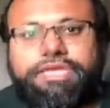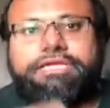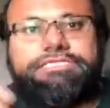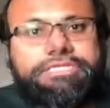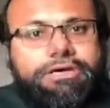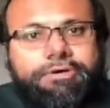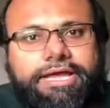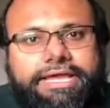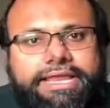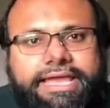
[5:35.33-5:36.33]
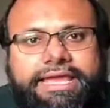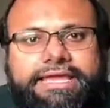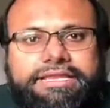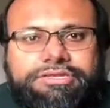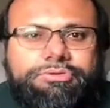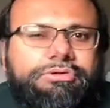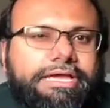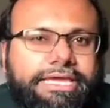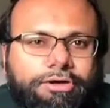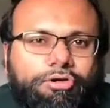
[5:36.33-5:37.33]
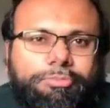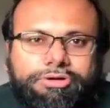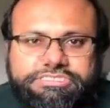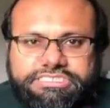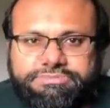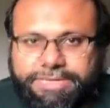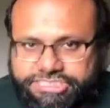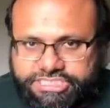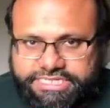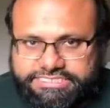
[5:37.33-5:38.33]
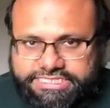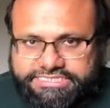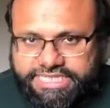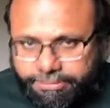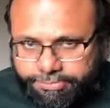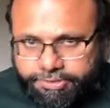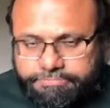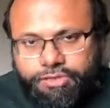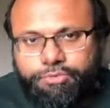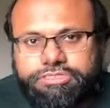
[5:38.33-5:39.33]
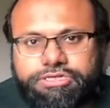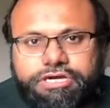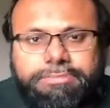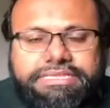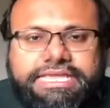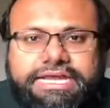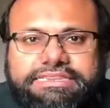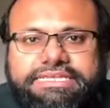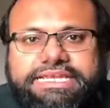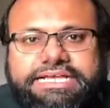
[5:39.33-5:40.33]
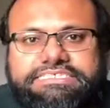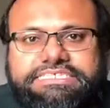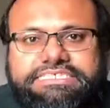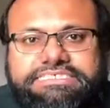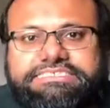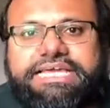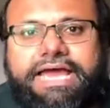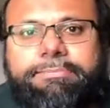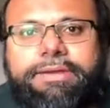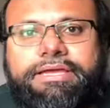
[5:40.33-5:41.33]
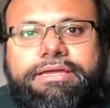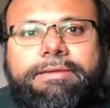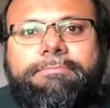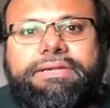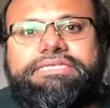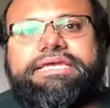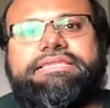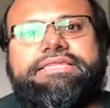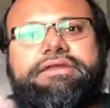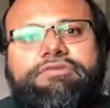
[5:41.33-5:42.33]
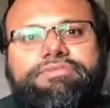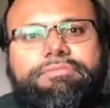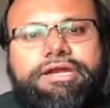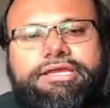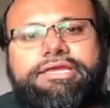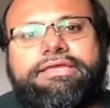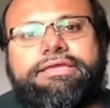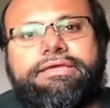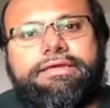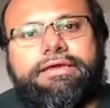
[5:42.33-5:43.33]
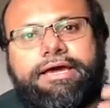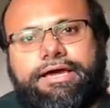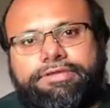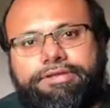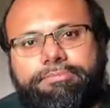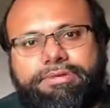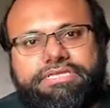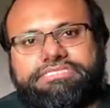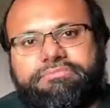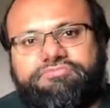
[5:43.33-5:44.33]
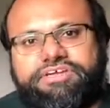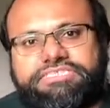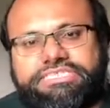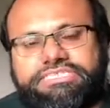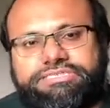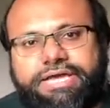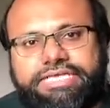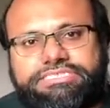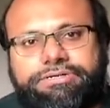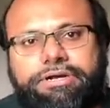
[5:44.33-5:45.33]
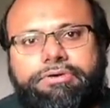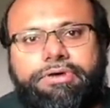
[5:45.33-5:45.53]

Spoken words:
to go ahead and do a homeowner's inspection as an example. We'll talk about that in the next step, but taking that off the market, putting some funds into escrow